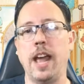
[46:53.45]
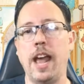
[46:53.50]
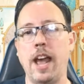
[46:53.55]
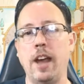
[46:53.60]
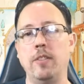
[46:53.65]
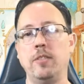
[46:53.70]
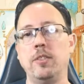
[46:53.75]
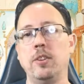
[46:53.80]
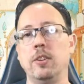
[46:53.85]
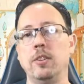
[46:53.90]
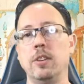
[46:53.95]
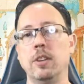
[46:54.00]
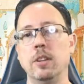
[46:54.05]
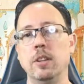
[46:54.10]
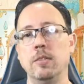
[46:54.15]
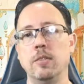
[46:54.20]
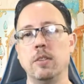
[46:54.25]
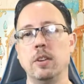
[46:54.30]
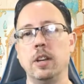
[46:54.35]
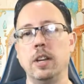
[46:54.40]
after
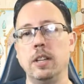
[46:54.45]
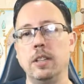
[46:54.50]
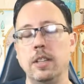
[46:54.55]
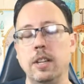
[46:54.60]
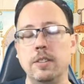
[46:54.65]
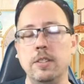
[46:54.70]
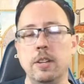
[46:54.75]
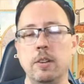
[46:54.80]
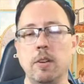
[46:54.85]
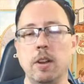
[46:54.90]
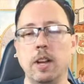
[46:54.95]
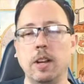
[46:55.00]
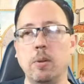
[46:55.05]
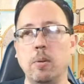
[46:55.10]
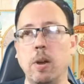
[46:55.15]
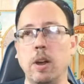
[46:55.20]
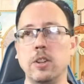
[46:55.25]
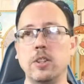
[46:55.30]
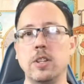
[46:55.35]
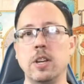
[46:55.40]
delivery? That's a great
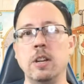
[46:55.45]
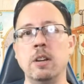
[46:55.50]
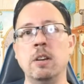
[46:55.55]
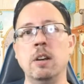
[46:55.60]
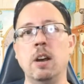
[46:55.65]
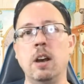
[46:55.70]
question.